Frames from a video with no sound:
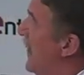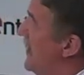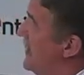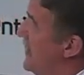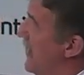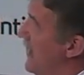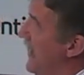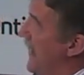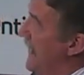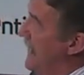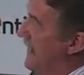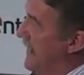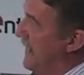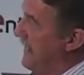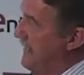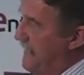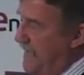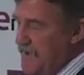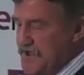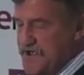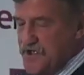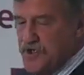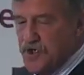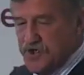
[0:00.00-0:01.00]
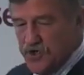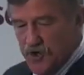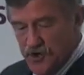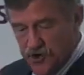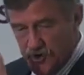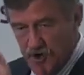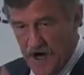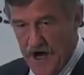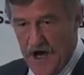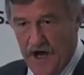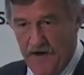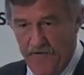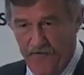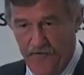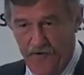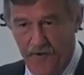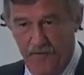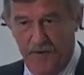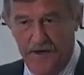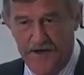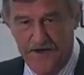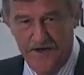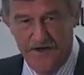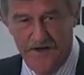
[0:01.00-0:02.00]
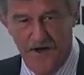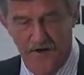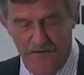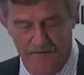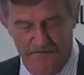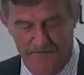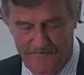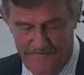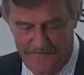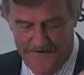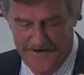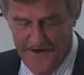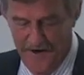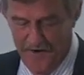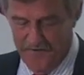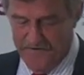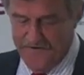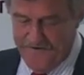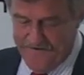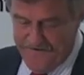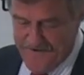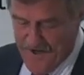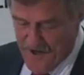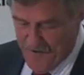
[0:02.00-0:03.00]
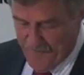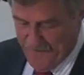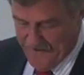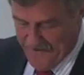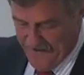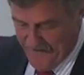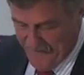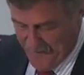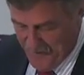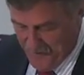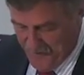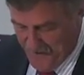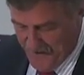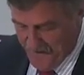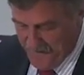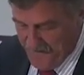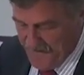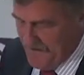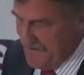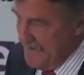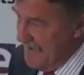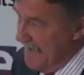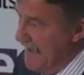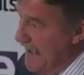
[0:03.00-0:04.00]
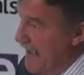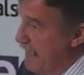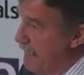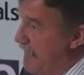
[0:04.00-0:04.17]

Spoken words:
So this is just a draft, so please don't get terribly carried away with it.